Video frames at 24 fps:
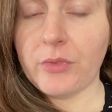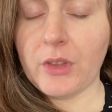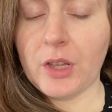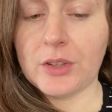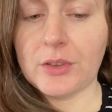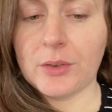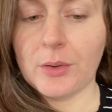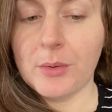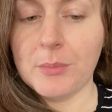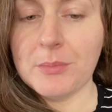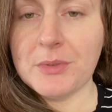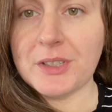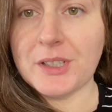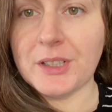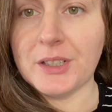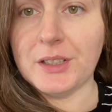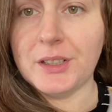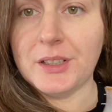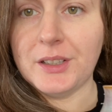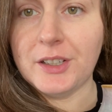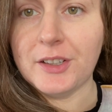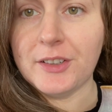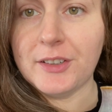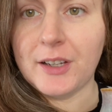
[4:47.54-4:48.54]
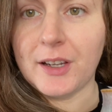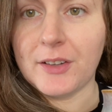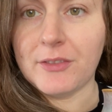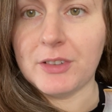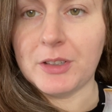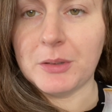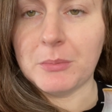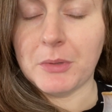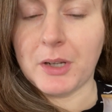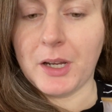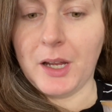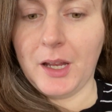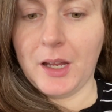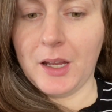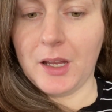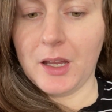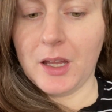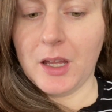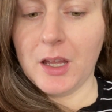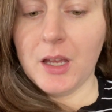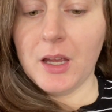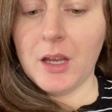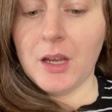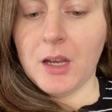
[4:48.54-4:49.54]
So I'm sitting here having my
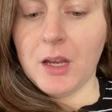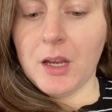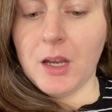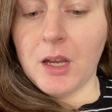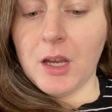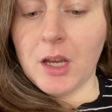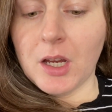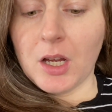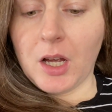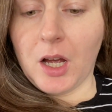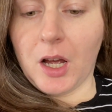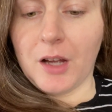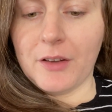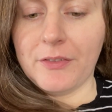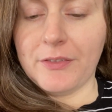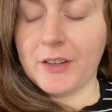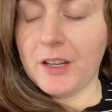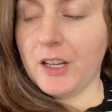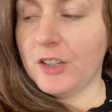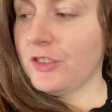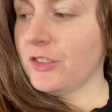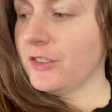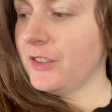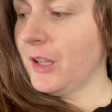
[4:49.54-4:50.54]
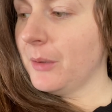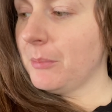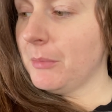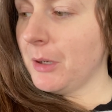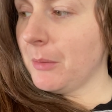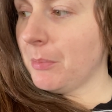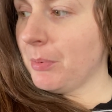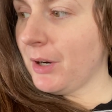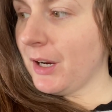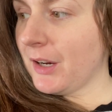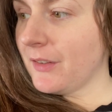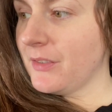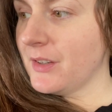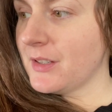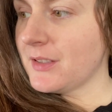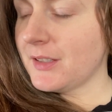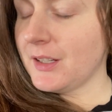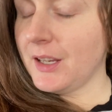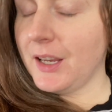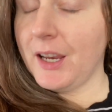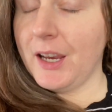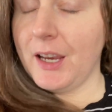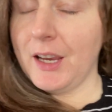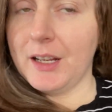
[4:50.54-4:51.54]
coffee. I just had my breakfast. I
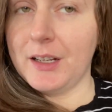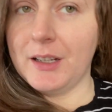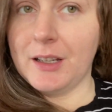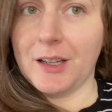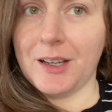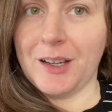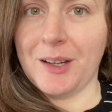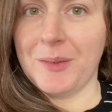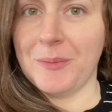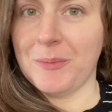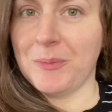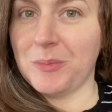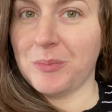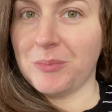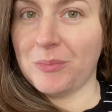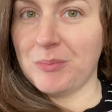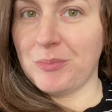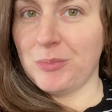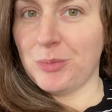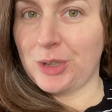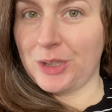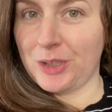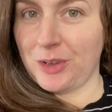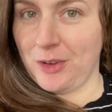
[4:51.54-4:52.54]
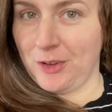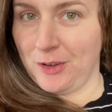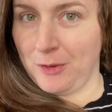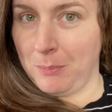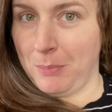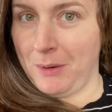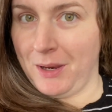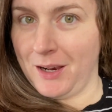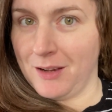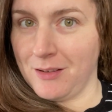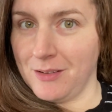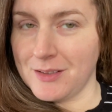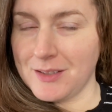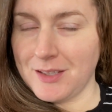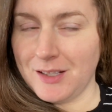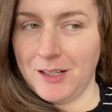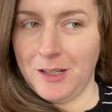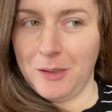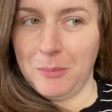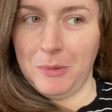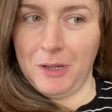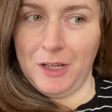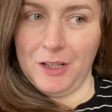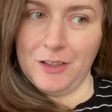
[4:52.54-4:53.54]
had one of those bagels that I
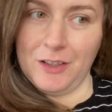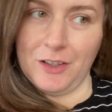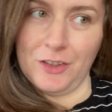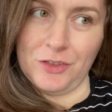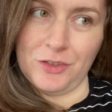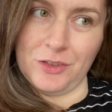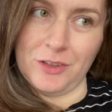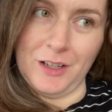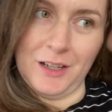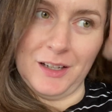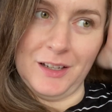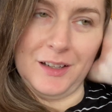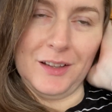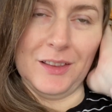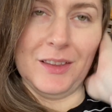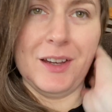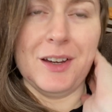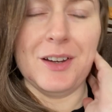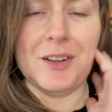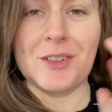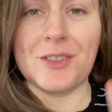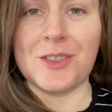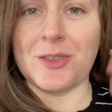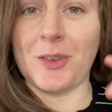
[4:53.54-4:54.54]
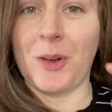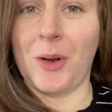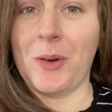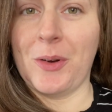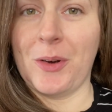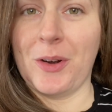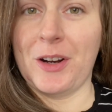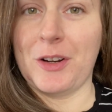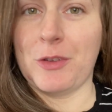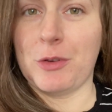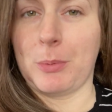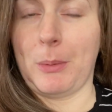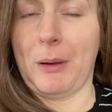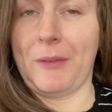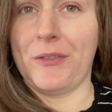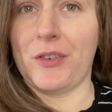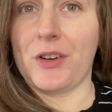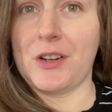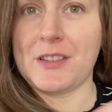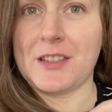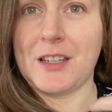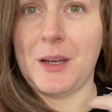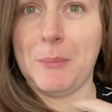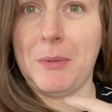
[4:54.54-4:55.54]
made yesterday. They are so good. It was my
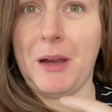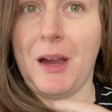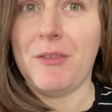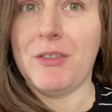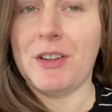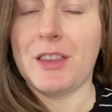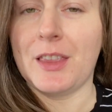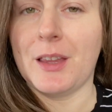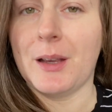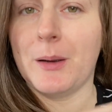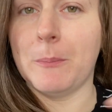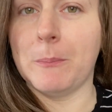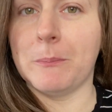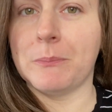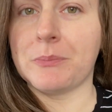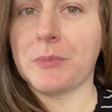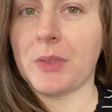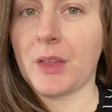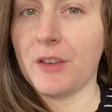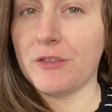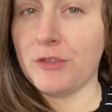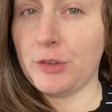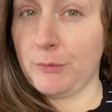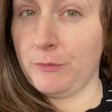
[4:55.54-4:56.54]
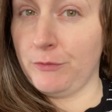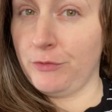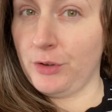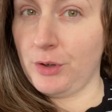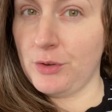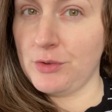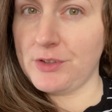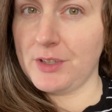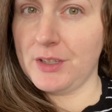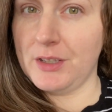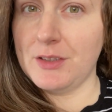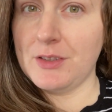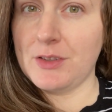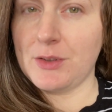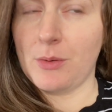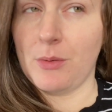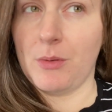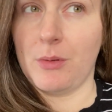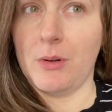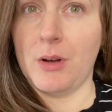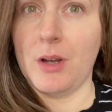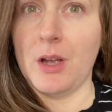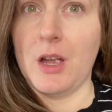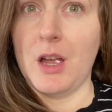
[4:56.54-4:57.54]
first time having them from frozen,
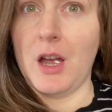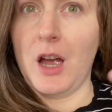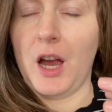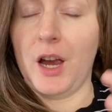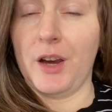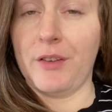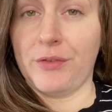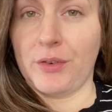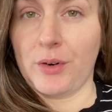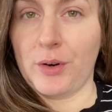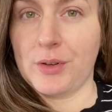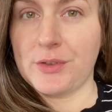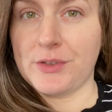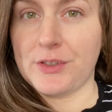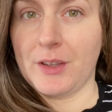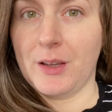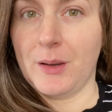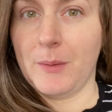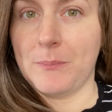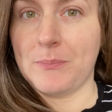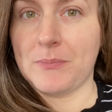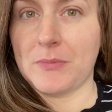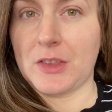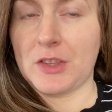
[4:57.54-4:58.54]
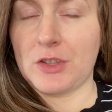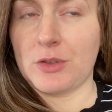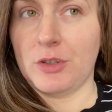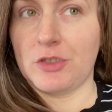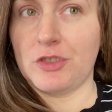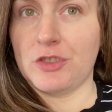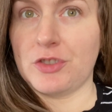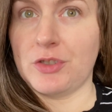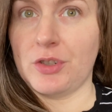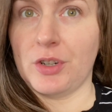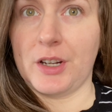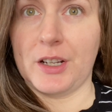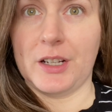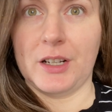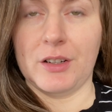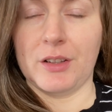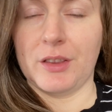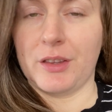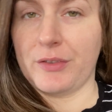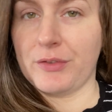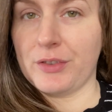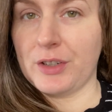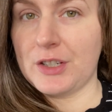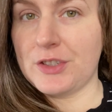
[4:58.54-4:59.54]
so I froze them. So I just took it out of
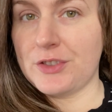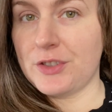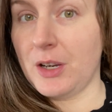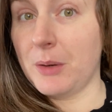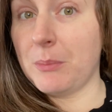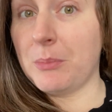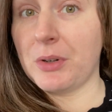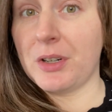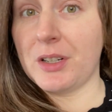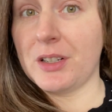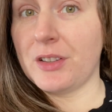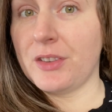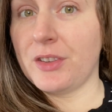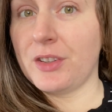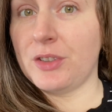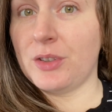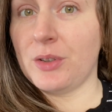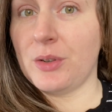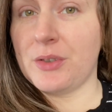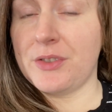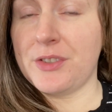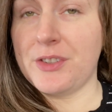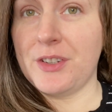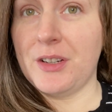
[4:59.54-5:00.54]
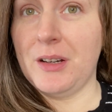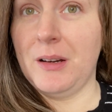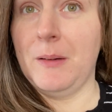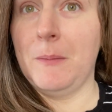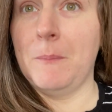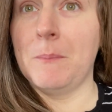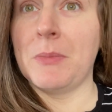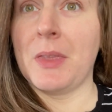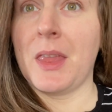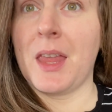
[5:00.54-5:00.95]
the freezer and put it in the toaster.